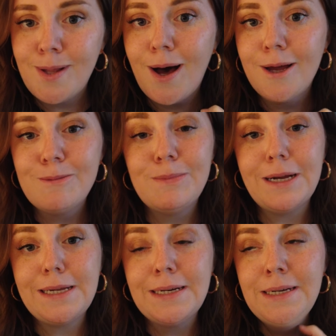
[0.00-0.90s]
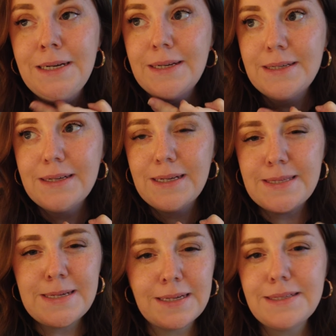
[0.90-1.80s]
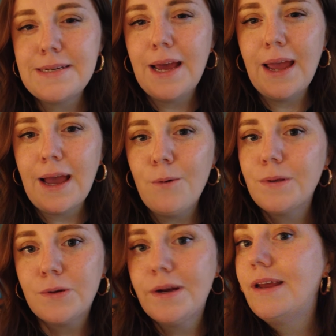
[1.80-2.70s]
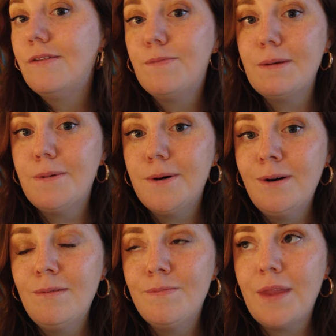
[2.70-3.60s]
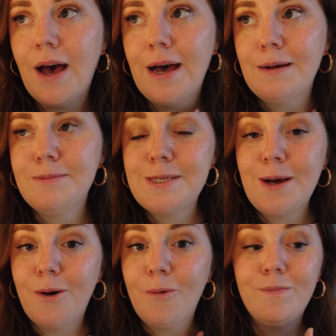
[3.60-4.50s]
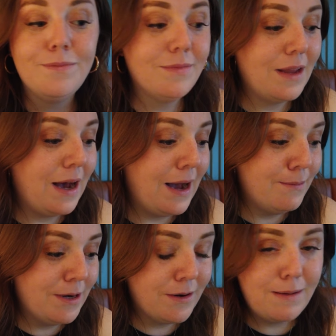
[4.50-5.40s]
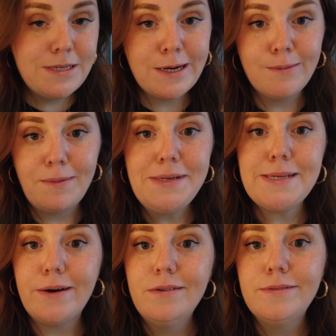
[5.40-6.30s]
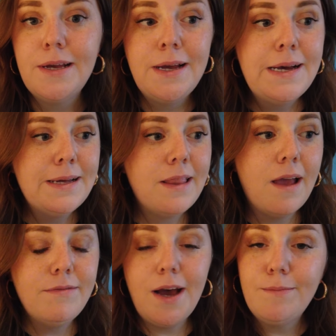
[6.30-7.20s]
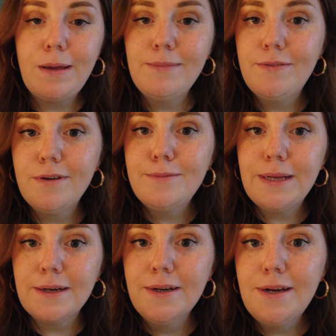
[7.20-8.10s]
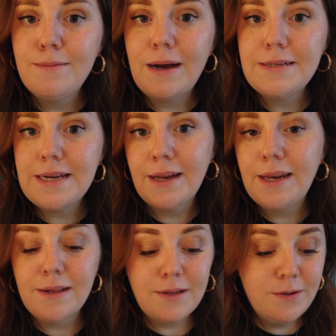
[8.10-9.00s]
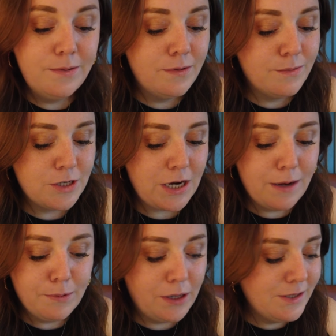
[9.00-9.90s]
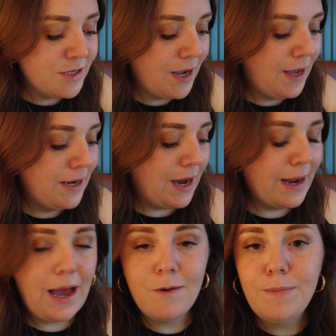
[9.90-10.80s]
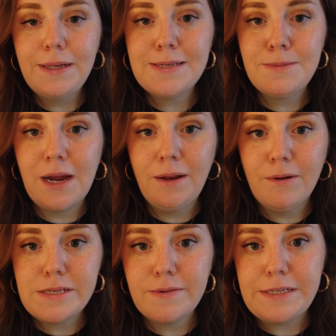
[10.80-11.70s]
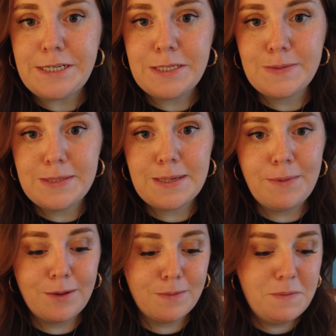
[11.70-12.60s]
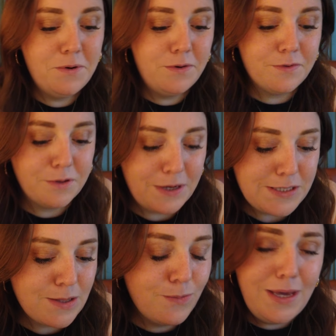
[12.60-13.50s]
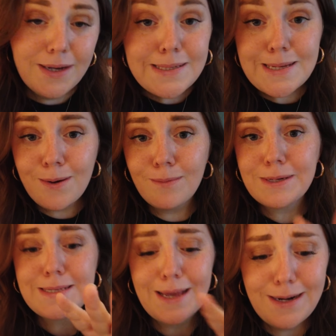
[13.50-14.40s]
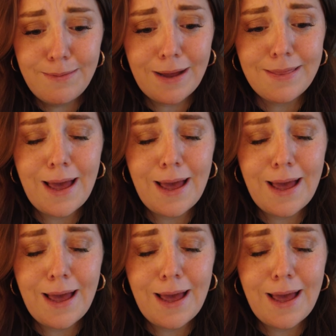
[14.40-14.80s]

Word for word: a lot, but it's nice to hang out with creative people. Um, so I'm gonna grab dinner by myself. They have not made me feel weird about dining alone, which I appreciate. I have made some dining reservations with some other people for the rest of the week, so I'm excited about